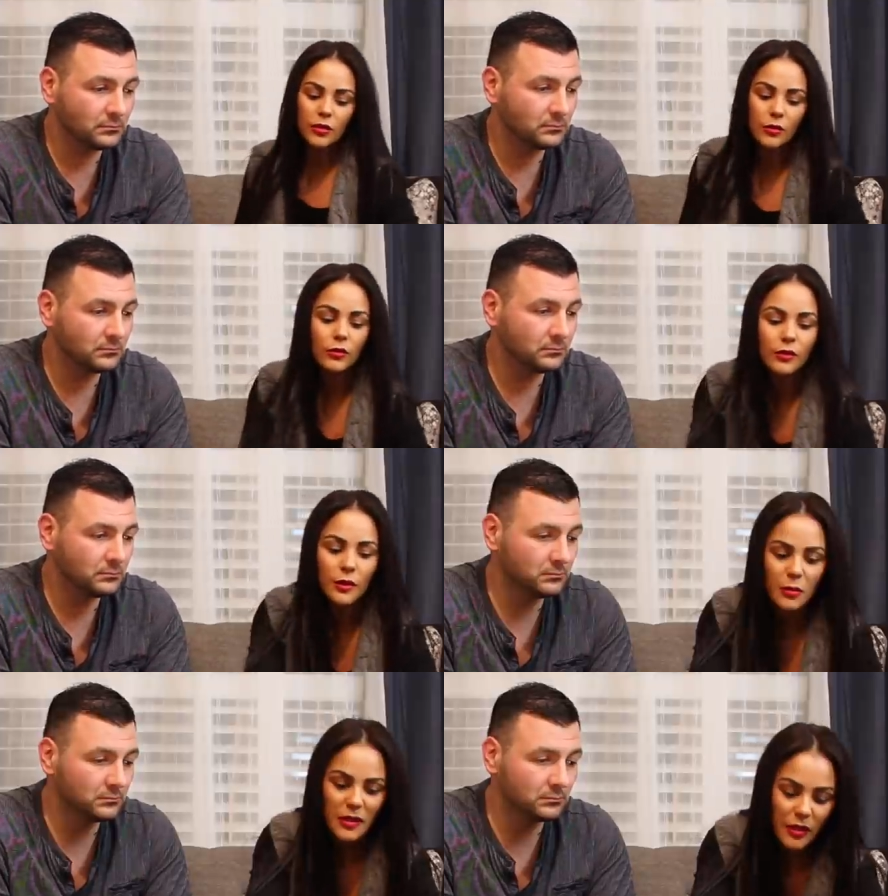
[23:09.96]
Speaker 1: two
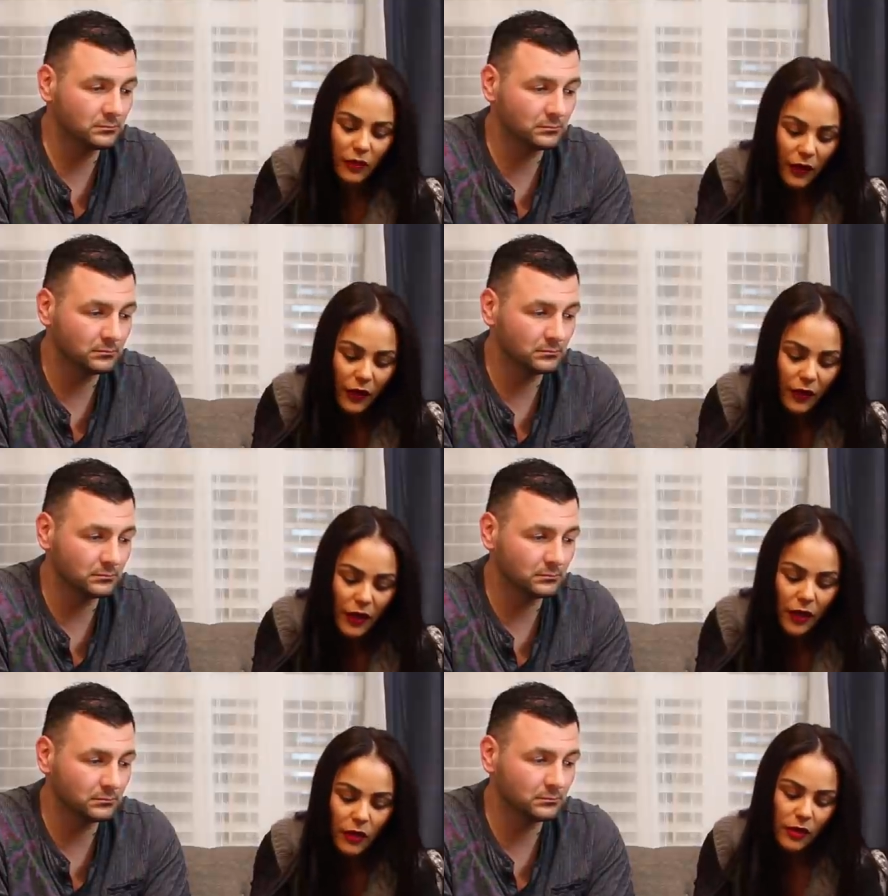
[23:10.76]

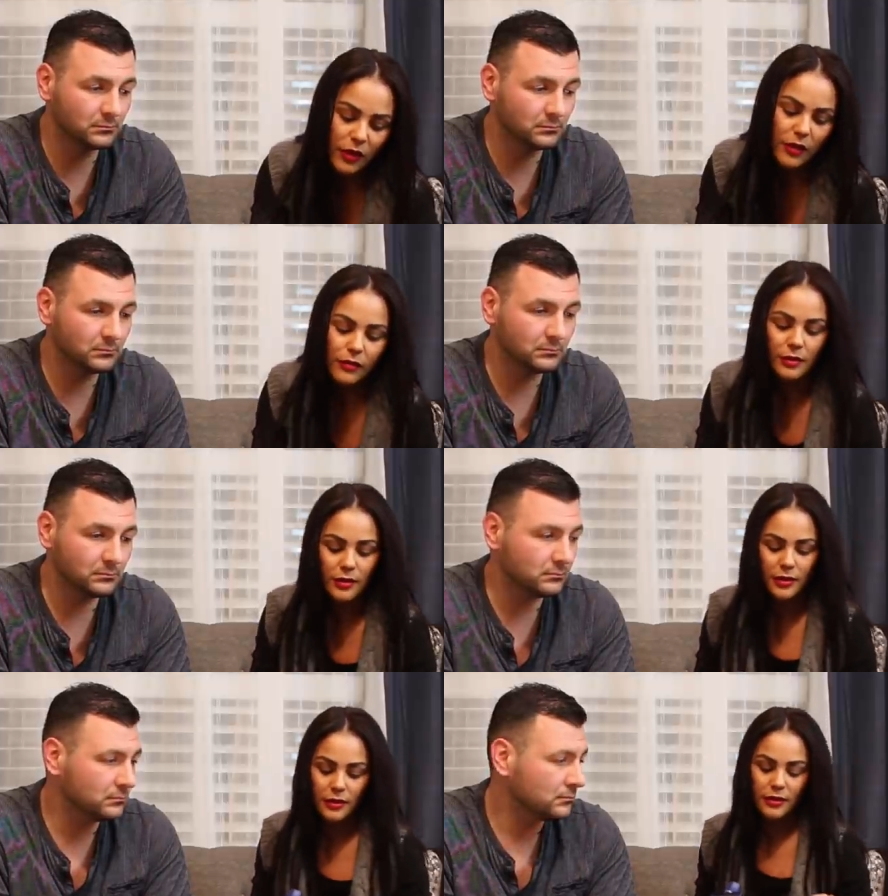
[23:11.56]
specifically,
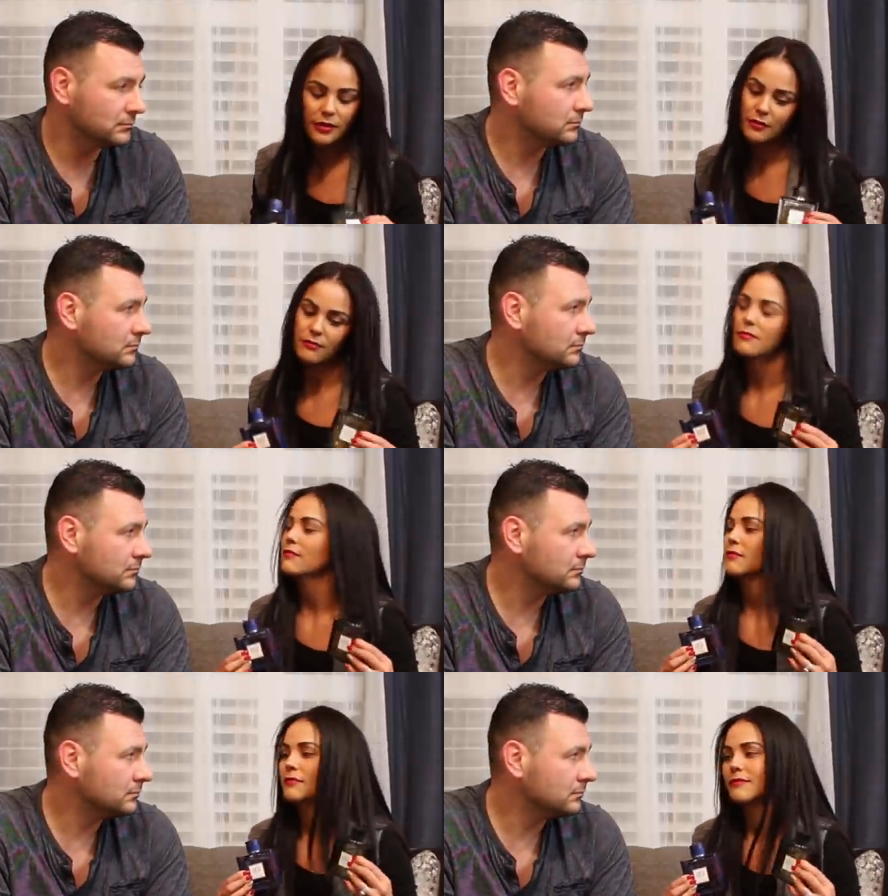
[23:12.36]
these
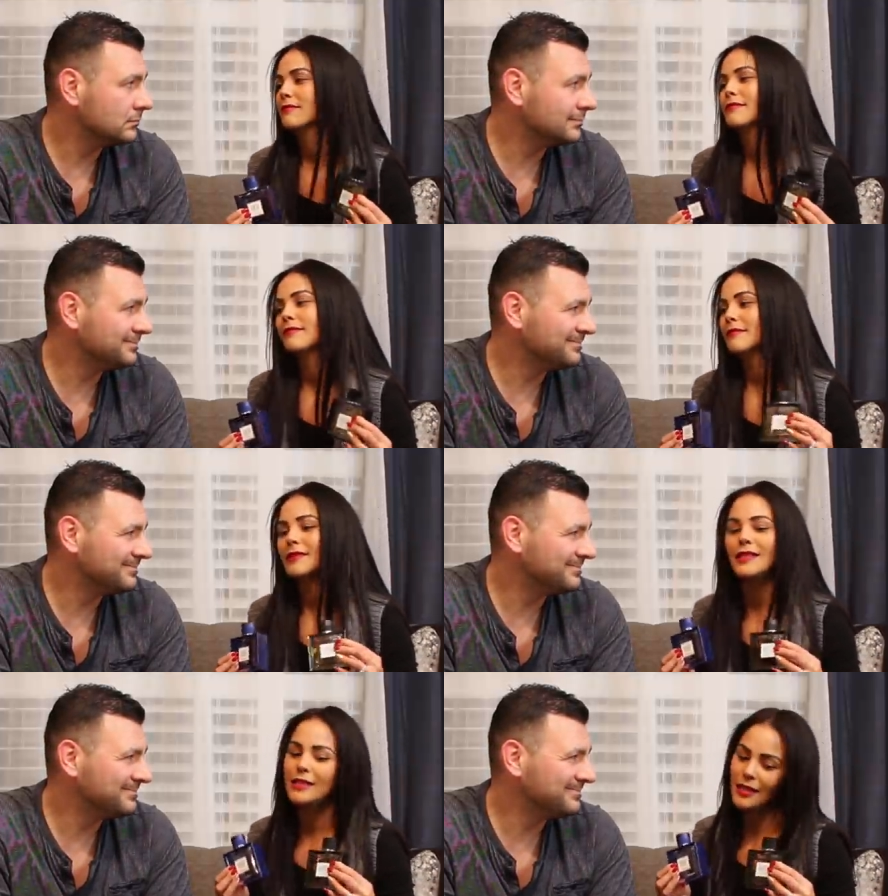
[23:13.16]

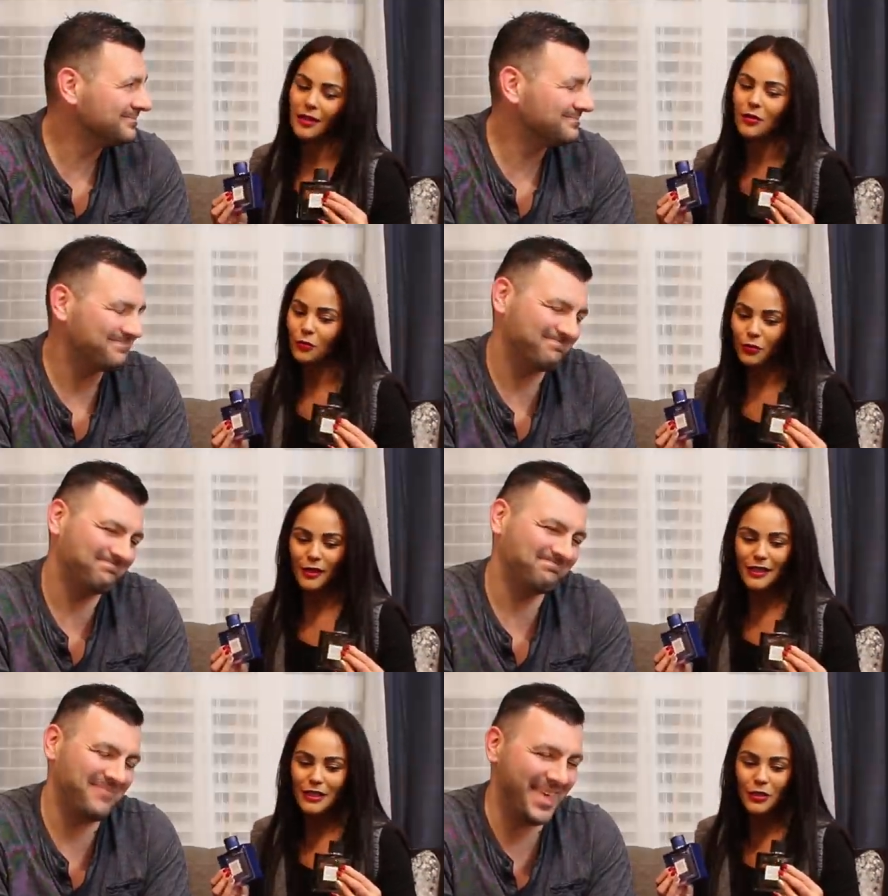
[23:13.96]
didn't
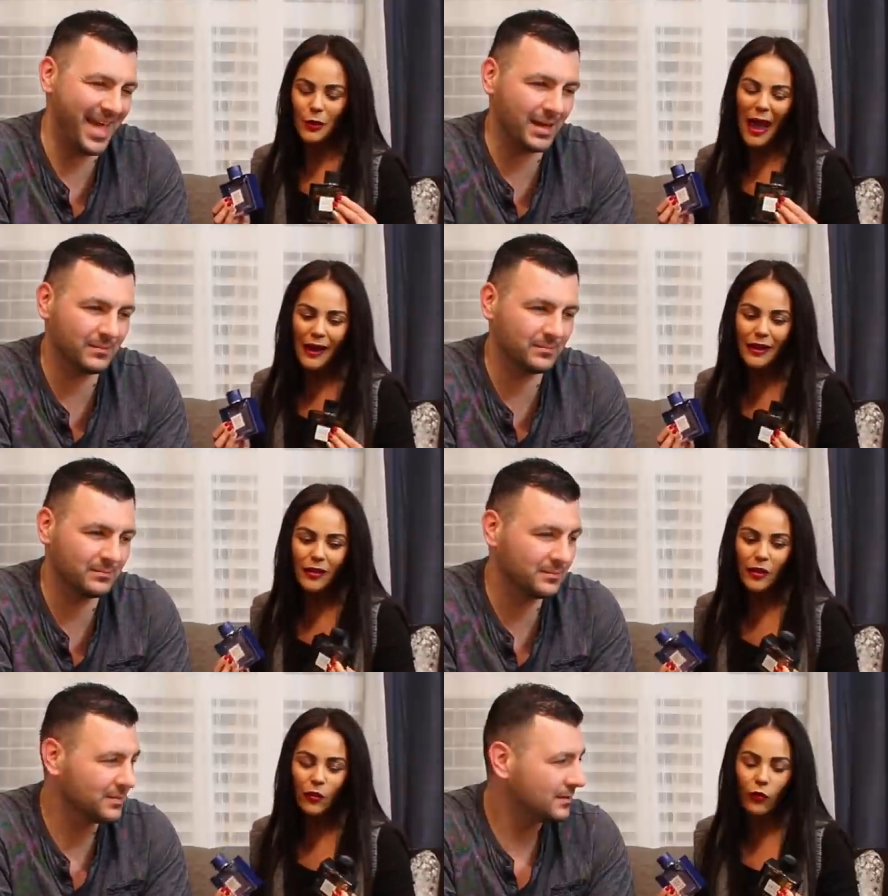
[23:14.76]
really do
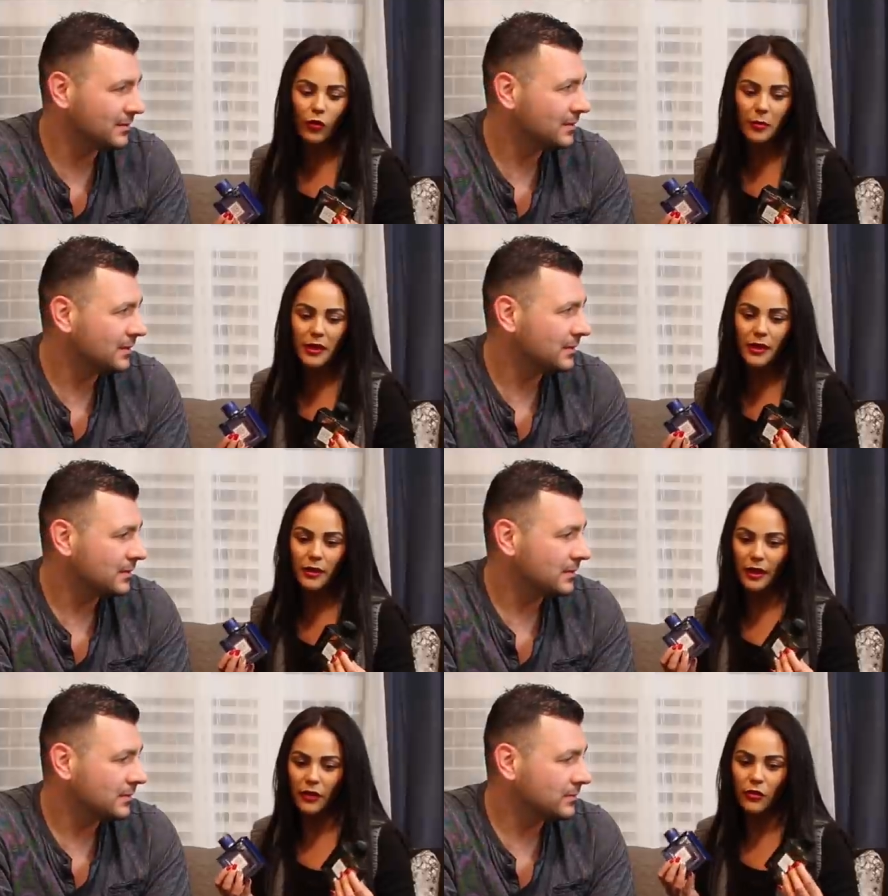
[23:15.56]
anything for me.
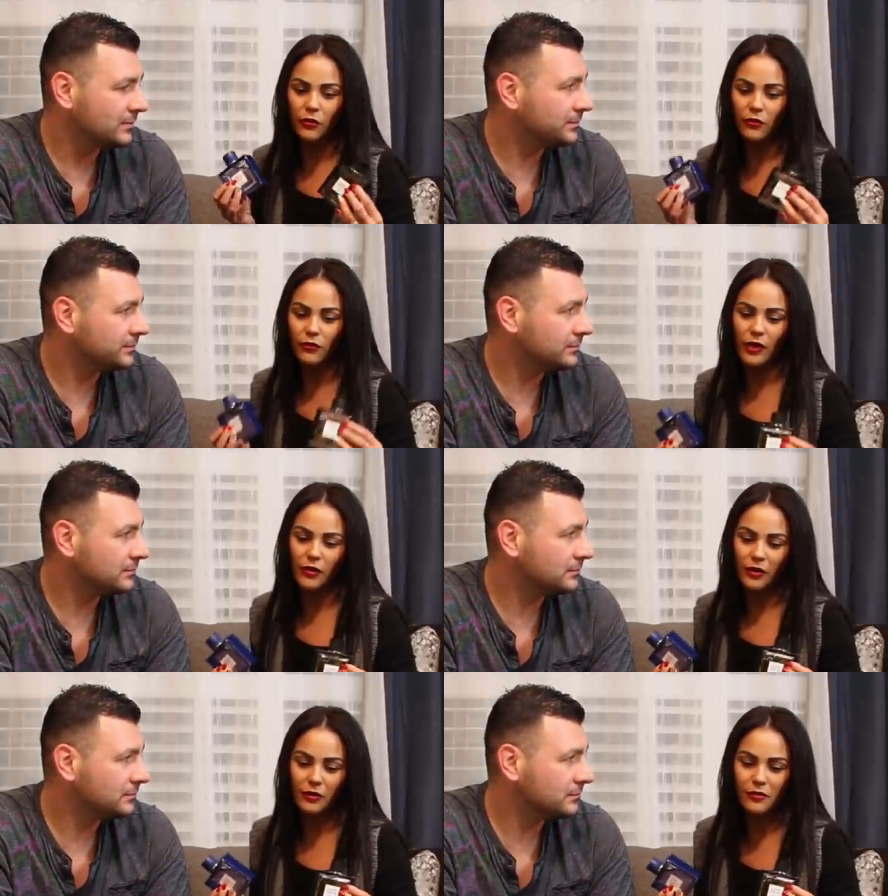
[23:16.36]
Like they're
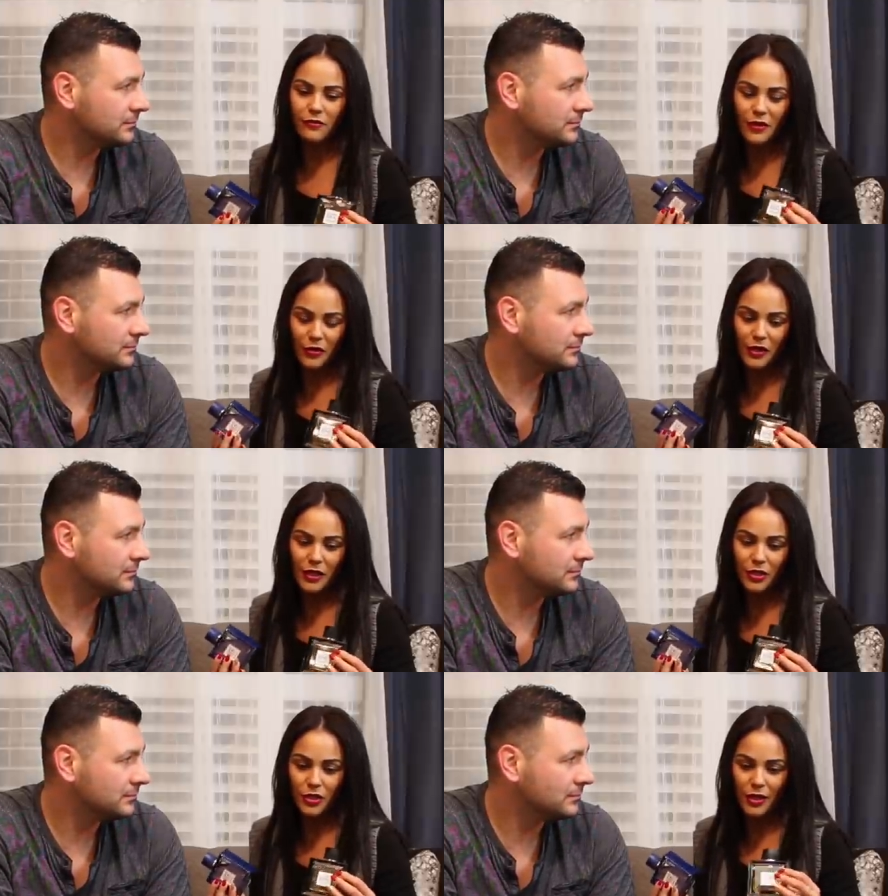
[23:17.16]
very,
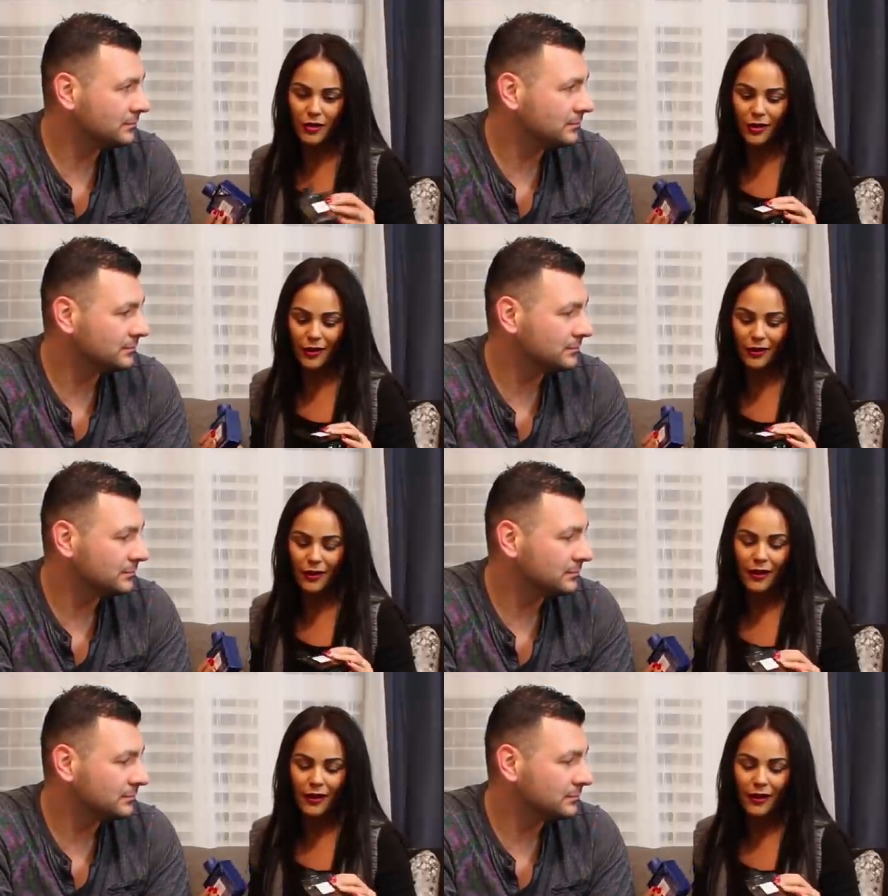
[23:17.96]
very generic.